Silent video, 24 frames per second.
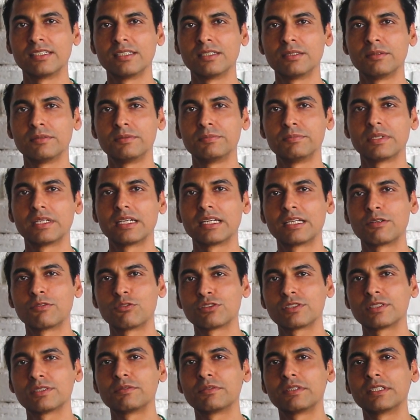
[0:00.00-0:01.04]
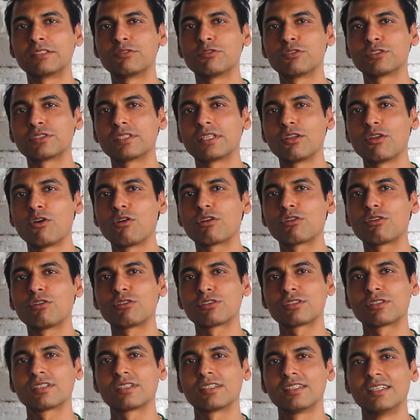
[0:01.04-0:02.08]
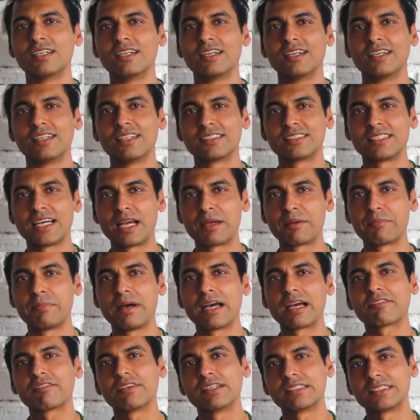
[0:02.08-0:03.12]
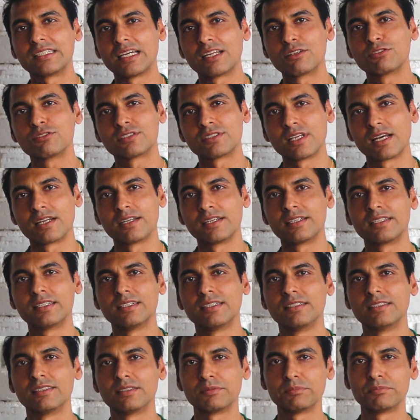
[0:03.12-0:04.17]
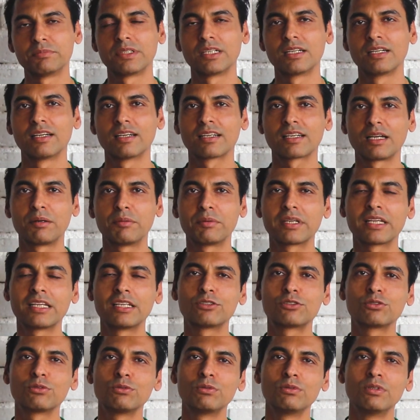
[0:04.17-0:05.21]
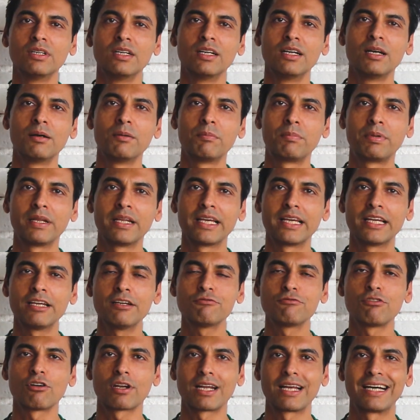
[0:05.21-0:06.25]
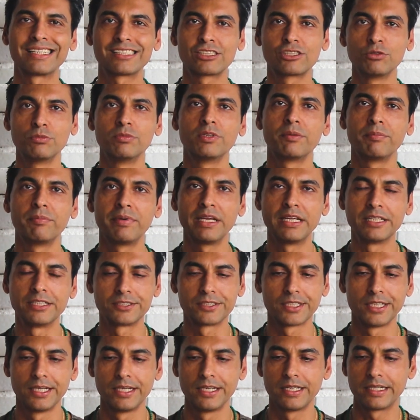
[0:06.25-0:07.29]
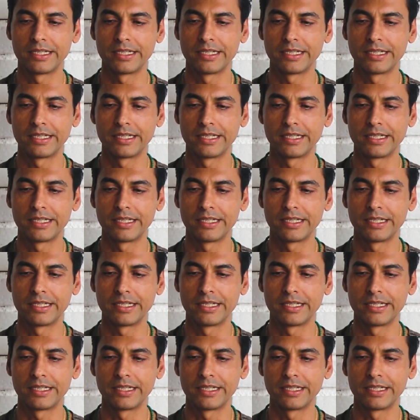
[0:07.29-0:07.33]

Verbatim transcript: Uh, it was a it was a long, long time back when tattoos started um, coming into play for us human beings.